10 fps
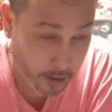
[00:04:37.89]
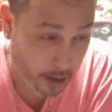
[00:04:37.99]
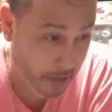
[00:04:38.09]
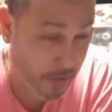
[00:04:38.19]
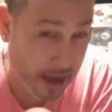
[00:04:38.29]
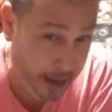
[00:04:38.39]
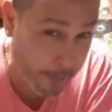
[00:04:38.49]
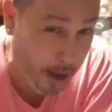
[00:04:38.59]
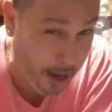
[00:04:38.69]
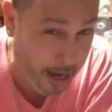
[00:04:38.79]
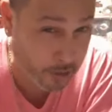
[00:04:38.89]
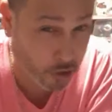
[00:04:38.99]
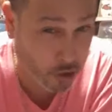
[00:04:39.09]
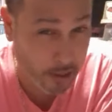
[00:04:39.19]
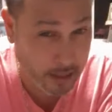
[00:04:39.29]
If I get my hands
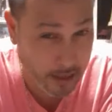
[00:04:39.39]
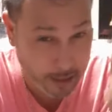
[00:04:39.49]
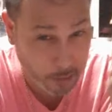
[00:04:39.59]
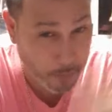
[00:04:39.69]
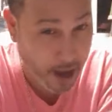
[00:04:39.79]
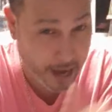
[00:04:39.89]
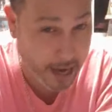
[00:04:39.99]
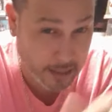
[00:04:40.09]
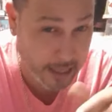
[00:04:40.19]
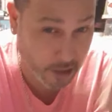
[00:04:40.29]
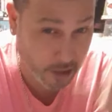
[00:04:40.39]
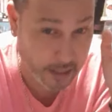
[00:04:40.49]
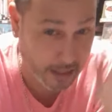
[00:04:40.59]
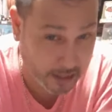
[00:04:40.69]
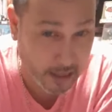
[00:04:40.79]
dirty, then it's my hands that's going to
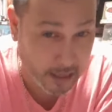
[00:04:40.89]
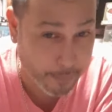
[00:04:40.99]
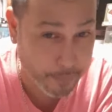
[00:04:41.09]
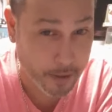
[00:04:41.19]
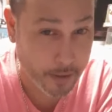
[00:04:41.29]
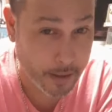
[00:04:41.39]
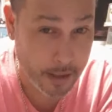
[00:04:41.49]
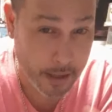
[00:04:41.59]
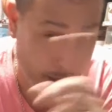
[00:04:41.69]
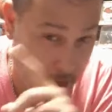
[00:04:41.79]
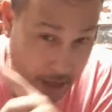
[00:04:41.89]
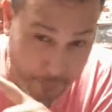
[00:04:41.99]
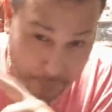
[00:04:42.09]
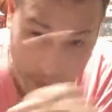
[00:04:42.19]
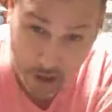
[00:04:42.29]
get slapped. If
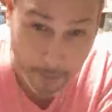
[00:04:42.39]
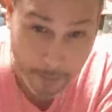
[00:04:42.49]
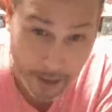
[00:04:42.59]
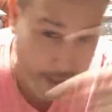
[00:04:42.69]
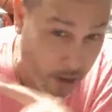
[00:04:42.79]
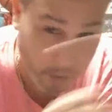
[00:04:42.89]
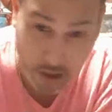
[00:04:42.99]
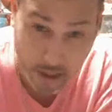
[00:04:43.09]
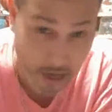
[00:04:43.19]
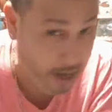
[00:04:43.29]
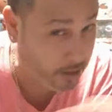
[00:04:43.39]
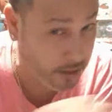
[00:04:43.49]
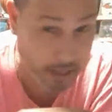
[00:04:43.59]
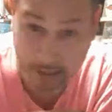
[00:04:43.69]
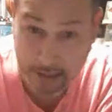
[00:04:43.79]
it's somebody else's hands,
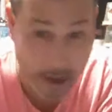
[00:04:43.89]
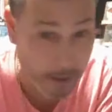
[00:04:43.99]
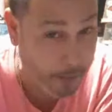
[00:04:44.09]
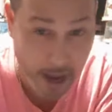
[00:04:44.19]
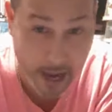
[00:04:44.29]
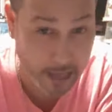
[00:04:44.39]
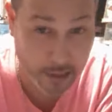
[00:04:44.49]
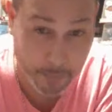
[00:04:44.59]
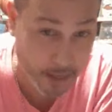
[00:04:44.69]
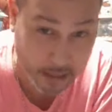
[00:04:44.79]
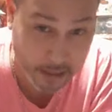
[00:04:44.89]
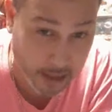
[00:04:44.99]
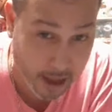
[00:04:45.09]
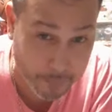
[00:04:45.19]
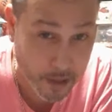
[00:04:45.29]
then it's not my hands being
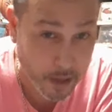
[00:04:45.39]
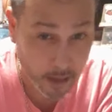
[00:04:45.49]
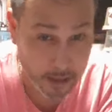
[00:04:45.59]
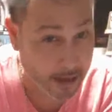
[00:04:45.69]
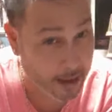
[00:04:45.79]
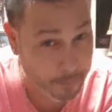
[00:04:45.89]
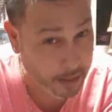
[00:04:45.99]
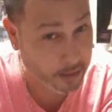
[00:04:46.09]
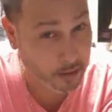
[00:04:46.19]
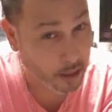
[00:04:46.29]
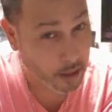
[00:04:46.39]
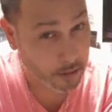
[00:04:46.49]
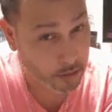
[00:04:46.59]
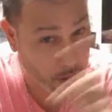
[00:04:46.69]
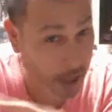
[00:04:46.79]
slapped. Then that means
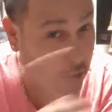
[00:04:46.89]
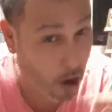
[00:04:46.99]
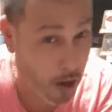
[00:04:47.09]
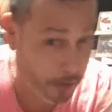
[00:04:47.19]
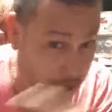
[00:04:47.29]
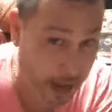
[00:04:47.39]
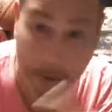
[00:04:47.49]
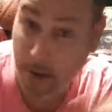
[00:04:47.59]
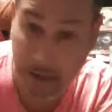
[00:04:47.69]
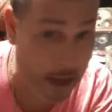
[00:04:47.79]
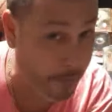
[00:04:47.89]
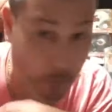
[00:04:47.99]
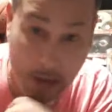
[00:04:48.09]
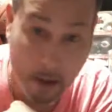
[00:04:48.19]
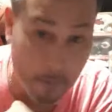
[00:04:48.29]
their karma came on them
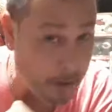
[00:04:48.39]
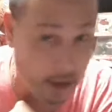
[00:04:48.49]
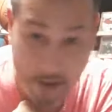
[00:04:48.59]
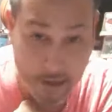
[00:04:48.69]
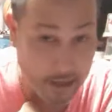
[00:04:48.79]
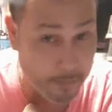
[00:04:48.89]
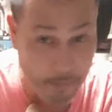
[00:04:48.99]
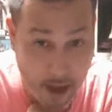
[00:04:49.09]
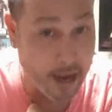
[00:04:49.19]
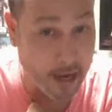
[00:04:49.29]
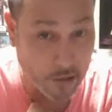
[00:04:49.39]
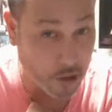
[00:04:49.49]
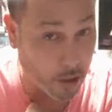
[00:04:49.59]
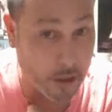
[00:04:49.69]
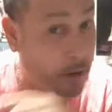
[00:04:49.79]
without me having to get my hands
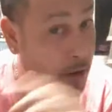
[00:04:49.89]
dirty.